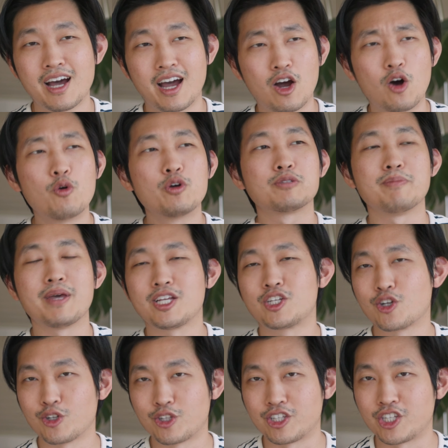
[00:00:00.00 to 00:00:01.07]
I always made
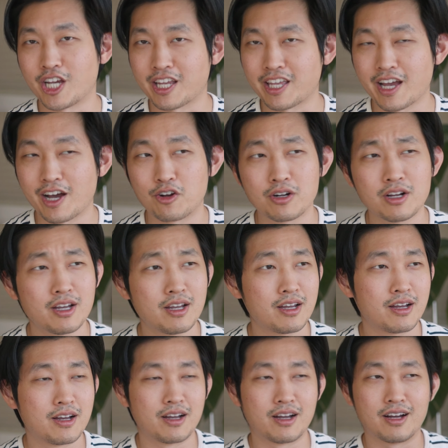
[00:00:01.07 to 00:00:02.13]
sure to check out
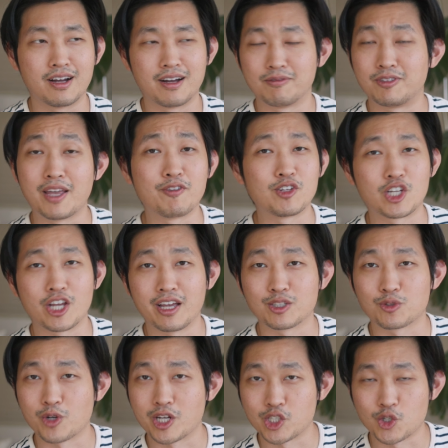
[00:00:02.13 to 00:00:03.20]
uh, David
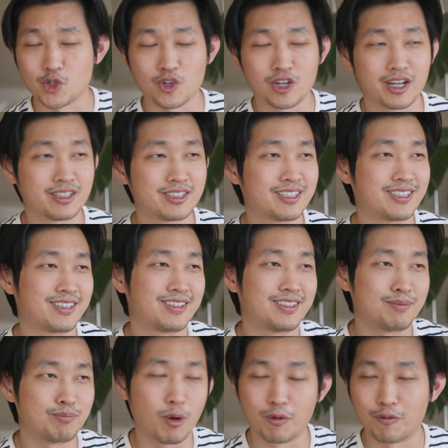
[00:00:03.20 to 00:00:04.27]
Chang's restaurant,
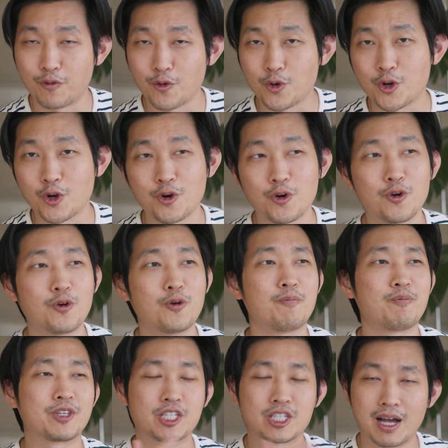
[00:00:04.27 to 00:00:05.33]

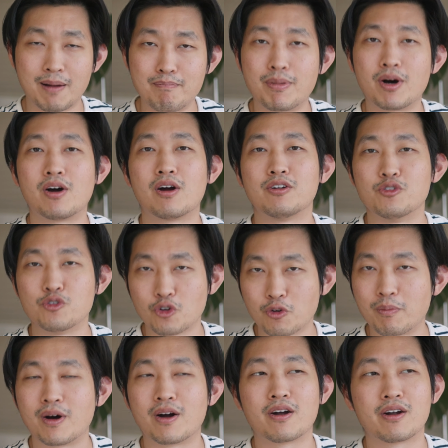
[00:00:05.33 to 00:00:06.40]
Momofuku, Ssäm Bar,
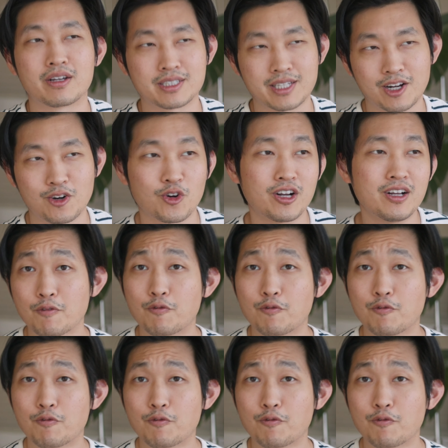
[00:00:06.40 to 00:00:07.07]
Noodle Bar, etc.